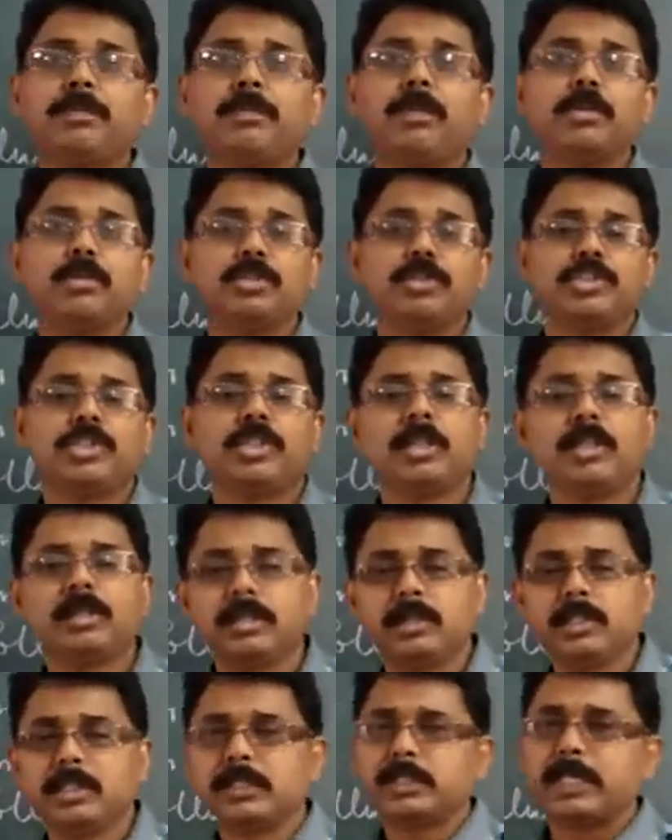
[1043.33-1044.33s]

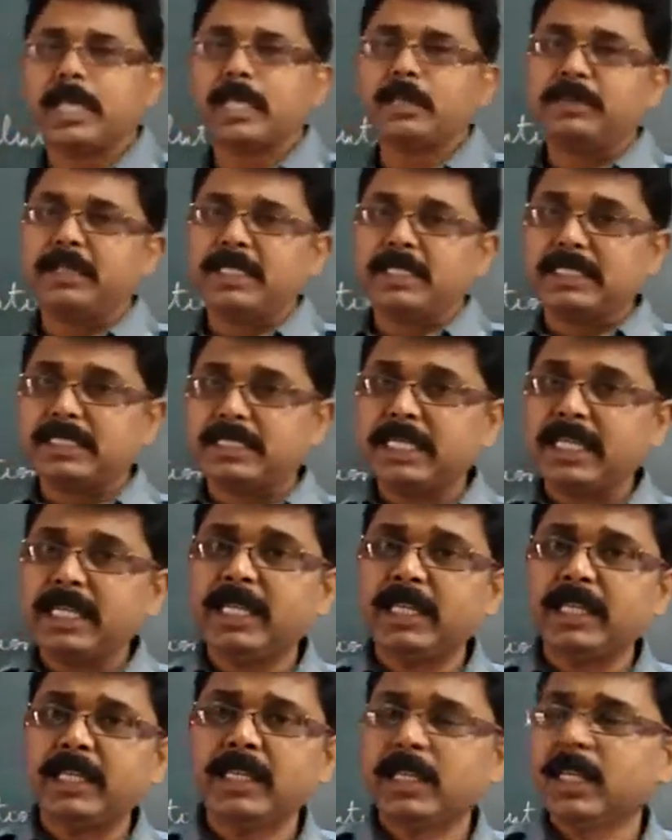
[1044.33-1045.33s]
pollutions can be
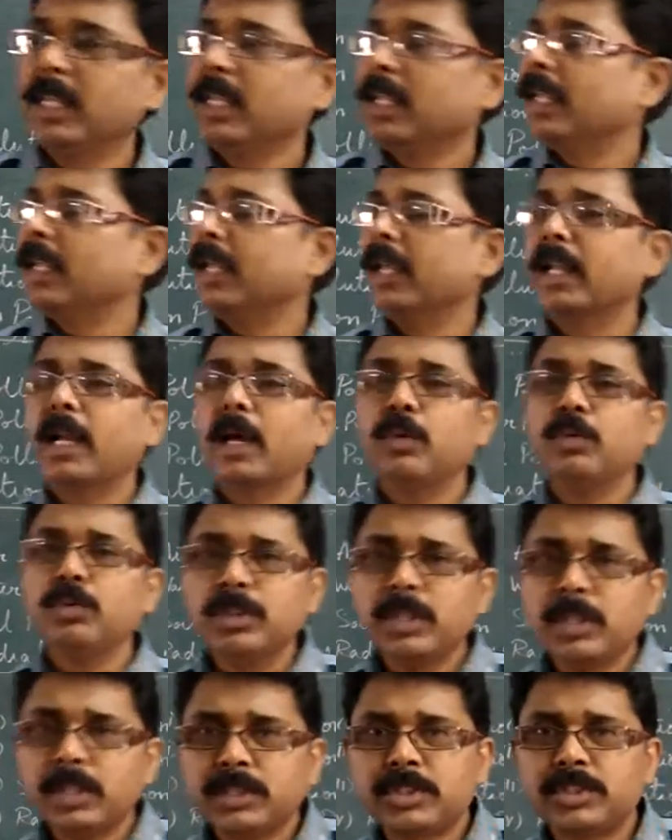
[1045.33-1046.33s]
seen
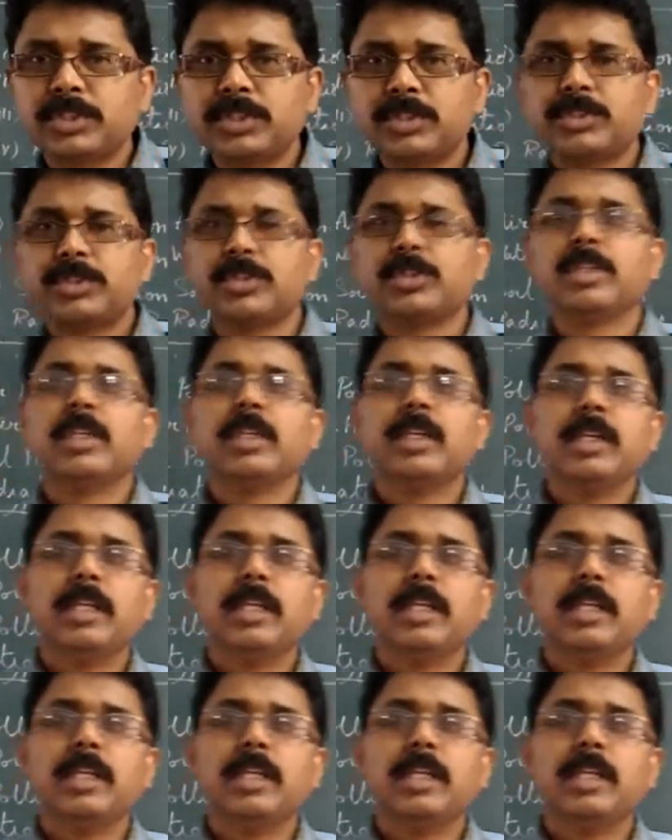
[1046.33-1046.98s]
around us,